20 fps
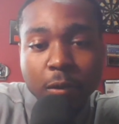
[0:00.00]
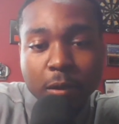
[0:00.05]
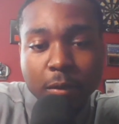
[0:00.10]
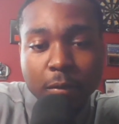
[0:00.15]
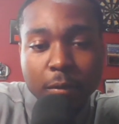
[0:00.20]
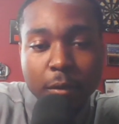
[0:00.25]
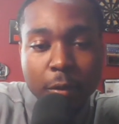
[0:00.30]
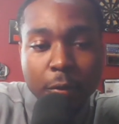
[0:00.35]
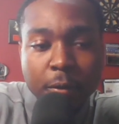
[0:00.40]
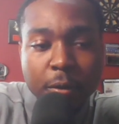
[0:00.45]
he was
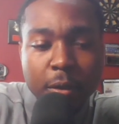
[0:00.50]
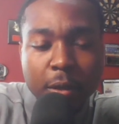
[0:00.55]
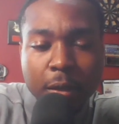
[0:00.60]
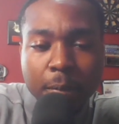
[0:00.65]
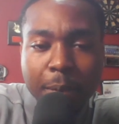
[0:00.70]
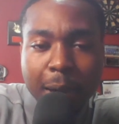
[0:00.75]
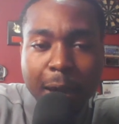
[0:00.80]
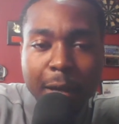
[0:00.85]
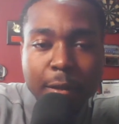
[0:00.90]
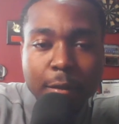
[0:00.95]
a
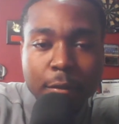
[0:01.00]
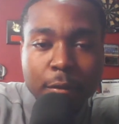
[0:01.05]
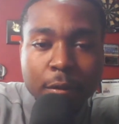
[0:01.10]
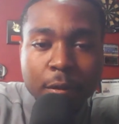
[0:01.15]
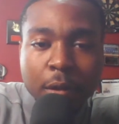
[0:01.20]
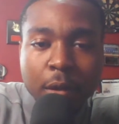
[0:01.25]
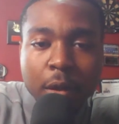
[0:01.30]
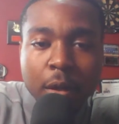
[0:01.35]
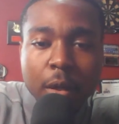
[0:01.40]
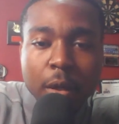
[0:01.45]
good passer.
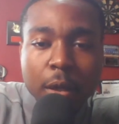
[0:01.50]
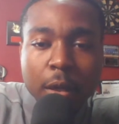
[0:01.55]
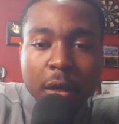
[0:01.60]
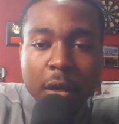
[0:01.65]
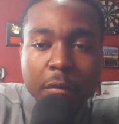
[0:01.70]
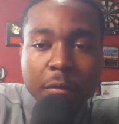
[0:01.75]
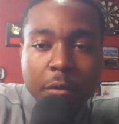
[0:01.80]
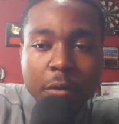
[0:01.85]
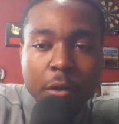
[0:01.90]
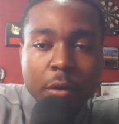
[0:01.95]

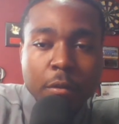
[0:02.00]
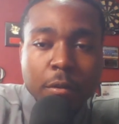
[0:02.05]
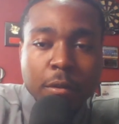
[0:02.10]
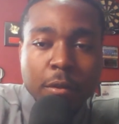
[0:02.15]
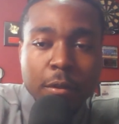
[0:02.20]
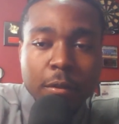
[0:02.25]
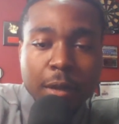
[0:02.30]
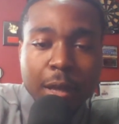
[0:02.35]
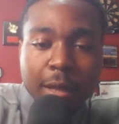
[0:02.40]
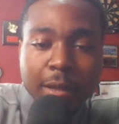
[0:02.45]
You know,
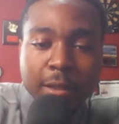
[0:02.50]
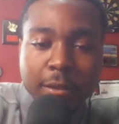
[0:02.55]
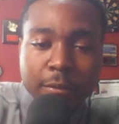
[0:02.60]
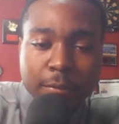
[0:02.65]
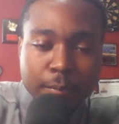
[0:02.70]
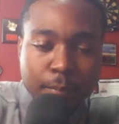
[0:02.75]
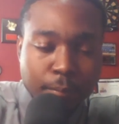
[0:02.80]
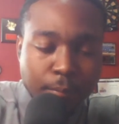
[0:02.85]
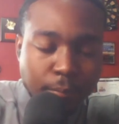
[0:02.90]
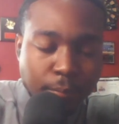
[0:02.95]
so
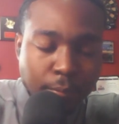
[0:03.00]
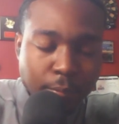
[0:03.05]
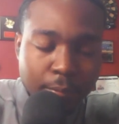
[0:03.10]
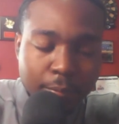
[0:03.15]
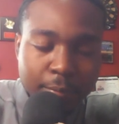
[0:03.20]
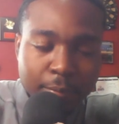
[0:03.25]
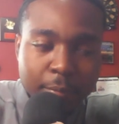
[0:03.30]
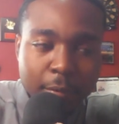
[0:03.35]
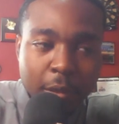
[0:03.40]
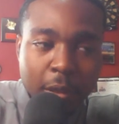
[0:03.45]
that's,
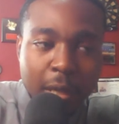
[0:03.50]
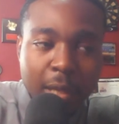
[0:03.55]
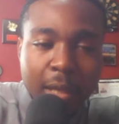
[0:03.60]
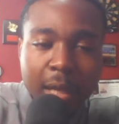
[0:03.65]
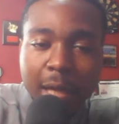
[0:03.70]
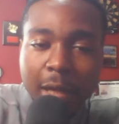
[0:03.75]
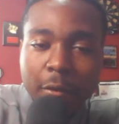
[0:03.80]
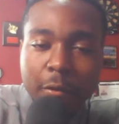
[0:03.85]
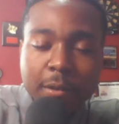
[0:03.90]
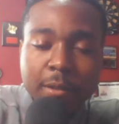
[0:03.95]
you know,
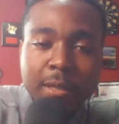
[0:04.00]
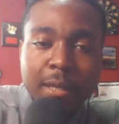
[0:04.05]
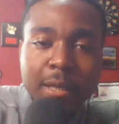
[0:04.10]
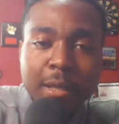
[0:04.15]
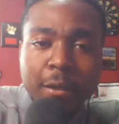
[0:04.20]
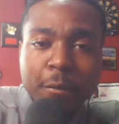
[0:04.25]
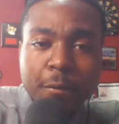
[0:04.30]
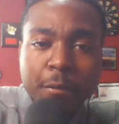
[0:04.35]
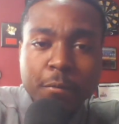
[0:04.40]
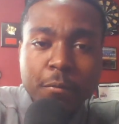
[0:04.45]
I always
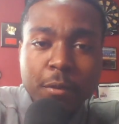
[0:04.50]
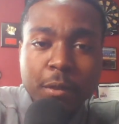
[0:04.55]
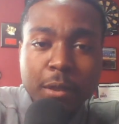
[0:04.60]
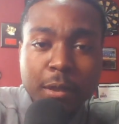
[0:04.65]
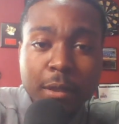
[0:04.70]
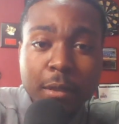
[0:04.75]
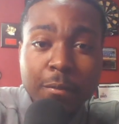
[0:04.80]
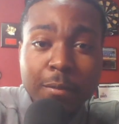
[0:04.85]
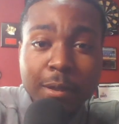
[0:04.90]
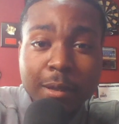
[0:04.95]
think he was
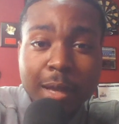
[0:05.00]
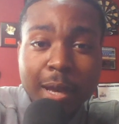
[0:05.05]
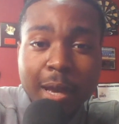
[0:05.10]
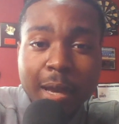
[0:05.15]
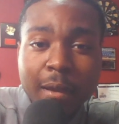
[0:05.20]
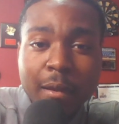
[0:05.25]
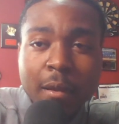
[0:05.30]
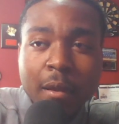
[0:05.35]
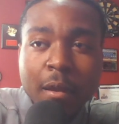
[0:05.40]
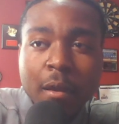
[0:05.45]
really good with
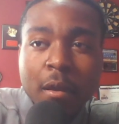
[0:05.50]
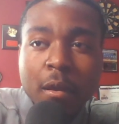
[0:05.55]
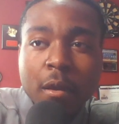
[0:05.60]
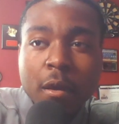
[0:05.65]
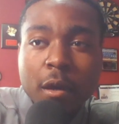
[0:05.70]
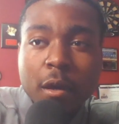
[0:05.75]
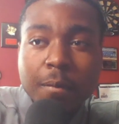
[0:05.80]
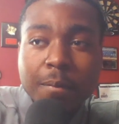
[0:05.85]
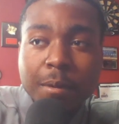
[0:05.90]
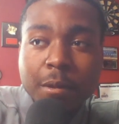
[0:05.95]
that.
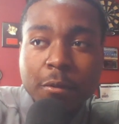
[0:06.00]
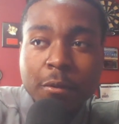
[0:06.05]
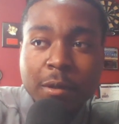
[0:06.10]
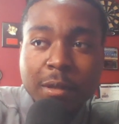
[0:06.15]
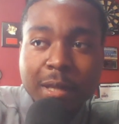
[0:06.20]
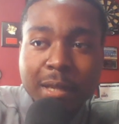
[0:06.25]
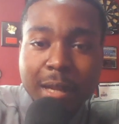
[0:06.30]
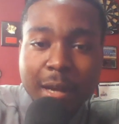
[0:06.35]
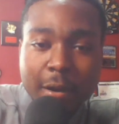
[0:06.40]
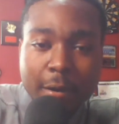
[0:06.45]
But the
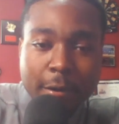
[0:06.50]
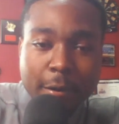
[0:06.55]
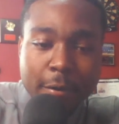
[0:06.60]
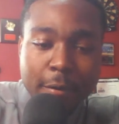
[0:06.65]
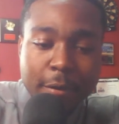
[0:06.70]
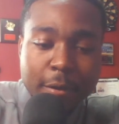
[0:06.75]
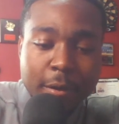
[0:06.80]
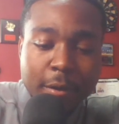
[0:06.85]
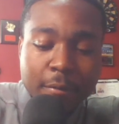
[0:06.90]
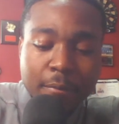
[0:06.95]
only thing that
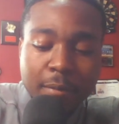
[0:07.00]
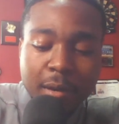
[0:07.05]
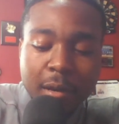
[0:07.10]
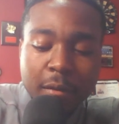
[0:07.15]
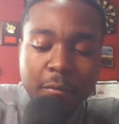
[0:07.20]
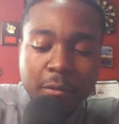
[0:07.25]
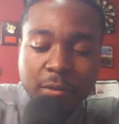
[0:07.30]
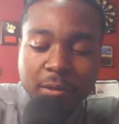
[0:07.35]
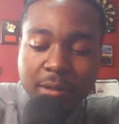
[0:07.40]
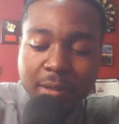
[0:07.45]
hurt him,
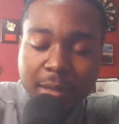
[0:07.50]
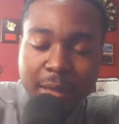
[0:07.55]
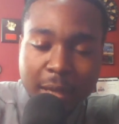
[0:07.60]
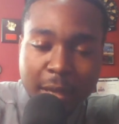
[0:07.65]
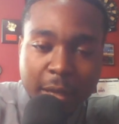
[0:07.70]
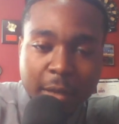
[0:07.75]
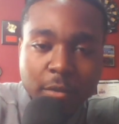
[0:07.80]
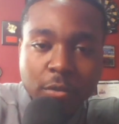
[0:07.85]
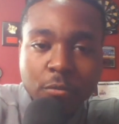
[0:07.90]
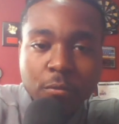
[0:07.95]
man, was just the
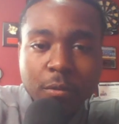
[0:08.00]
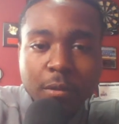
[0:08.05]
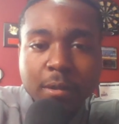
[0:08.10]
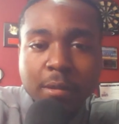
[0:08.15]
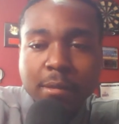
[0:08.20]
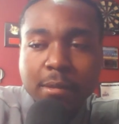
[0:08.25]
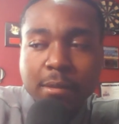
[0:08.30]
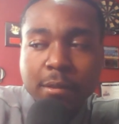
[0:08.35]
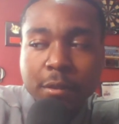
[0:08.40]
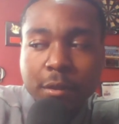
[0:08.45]

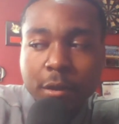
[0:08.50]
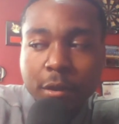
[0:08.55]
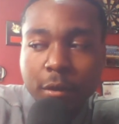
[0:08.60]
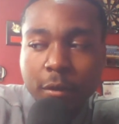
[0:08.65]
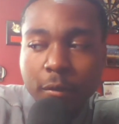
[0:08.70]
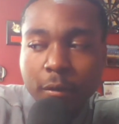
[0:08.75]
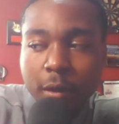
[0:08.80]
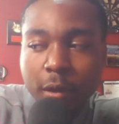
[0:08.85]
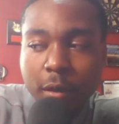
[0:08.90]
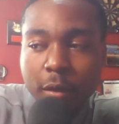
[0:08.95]
injuries, you
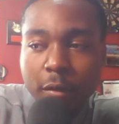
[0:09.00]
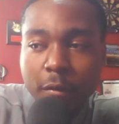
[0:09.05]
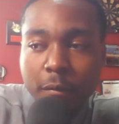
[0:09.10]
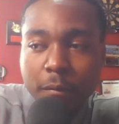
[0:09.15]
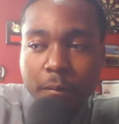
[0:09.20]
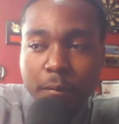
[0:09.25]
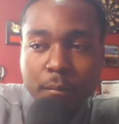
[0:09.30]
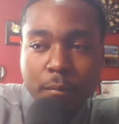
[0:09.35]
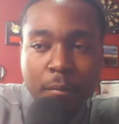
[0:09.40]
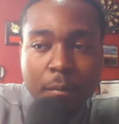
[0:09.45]

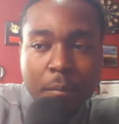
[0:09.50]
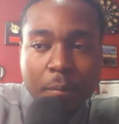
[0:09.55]
know,